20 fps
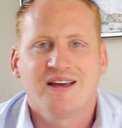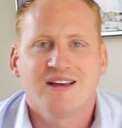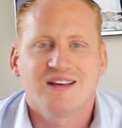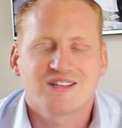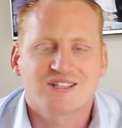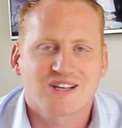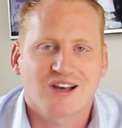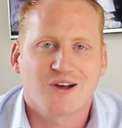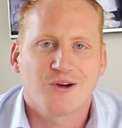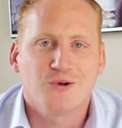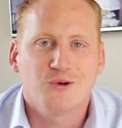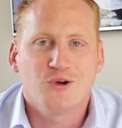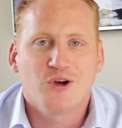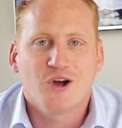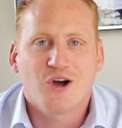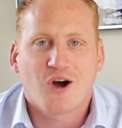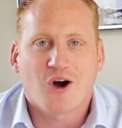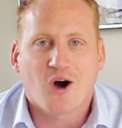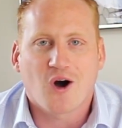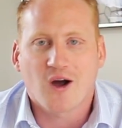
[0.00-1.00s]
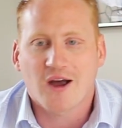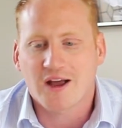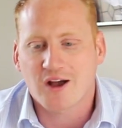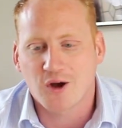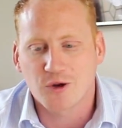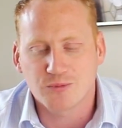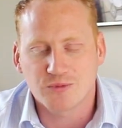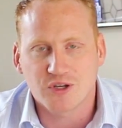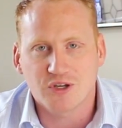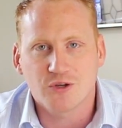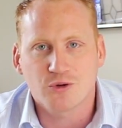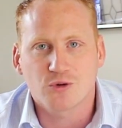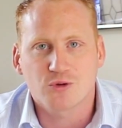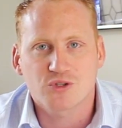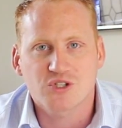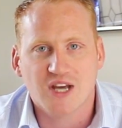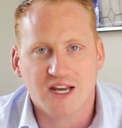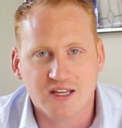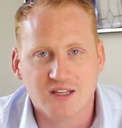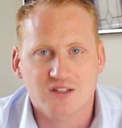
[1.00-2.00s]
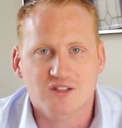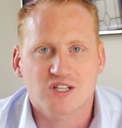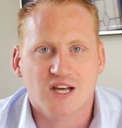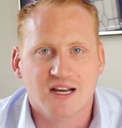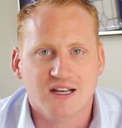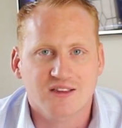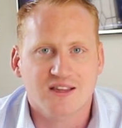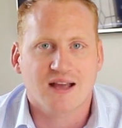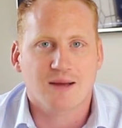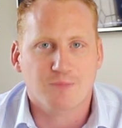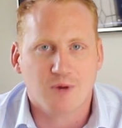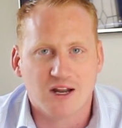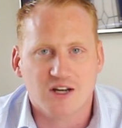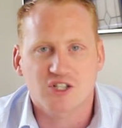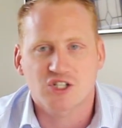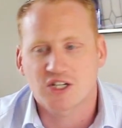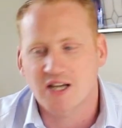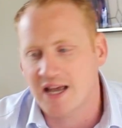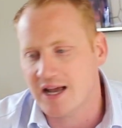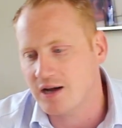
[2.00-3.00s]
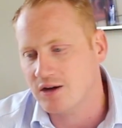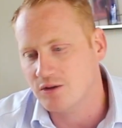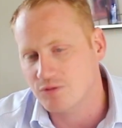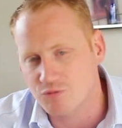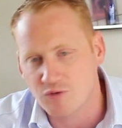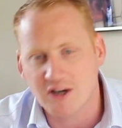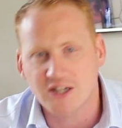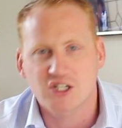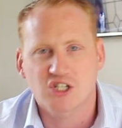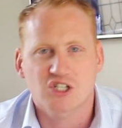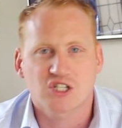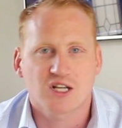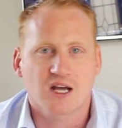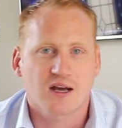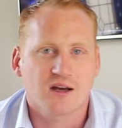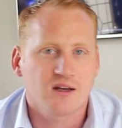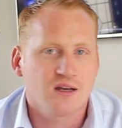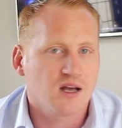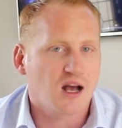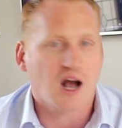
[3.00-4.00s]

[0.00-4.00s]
So I hope that you'll take that plunge now, register.